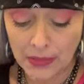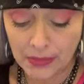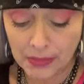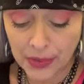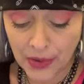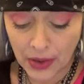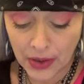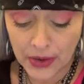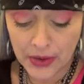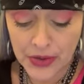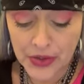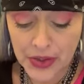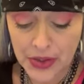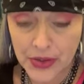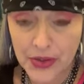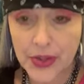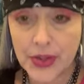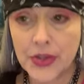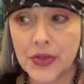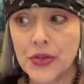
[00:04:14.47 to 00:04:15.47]
Brothers
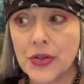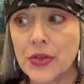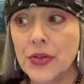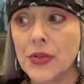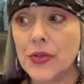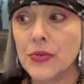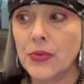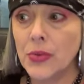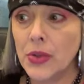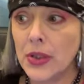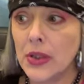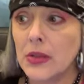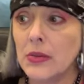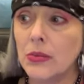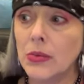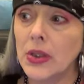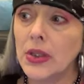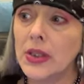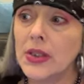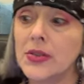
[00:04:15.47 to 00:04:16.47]
and sisters,
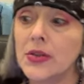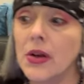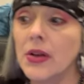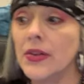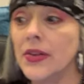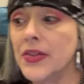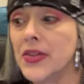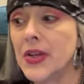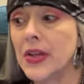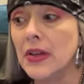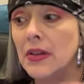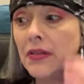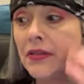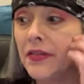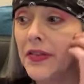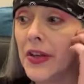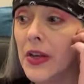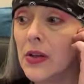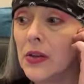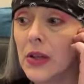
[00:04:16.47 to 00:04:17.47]
what is all this going to
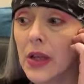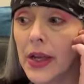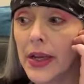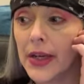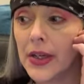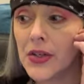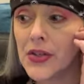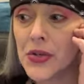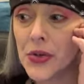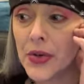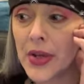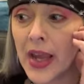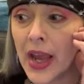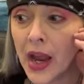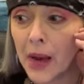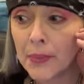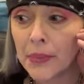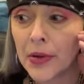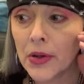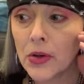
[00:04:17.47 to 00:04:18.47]
feel like? So
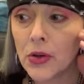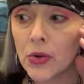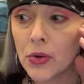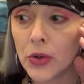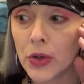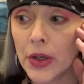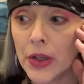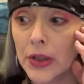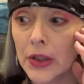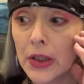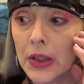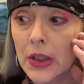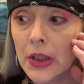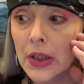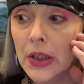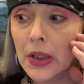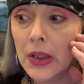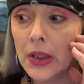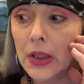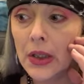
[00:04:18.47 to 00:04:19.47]
Capricorn,
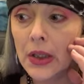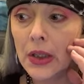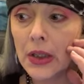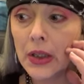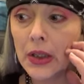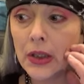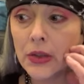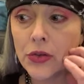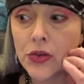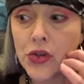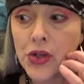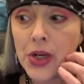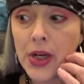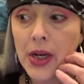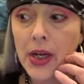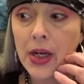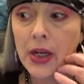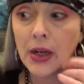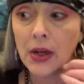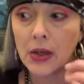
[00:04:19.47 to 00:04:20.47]
you know,
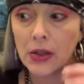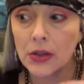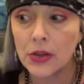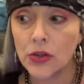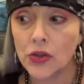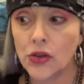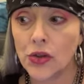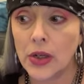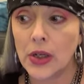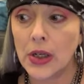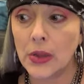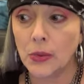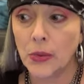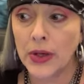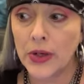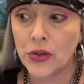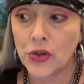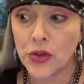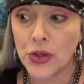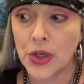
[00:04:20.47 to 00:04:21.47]

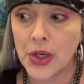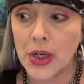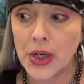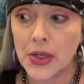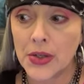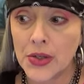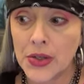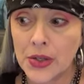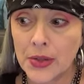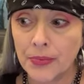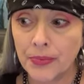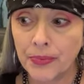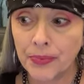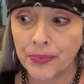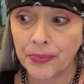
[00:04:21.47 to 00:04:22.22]
when she's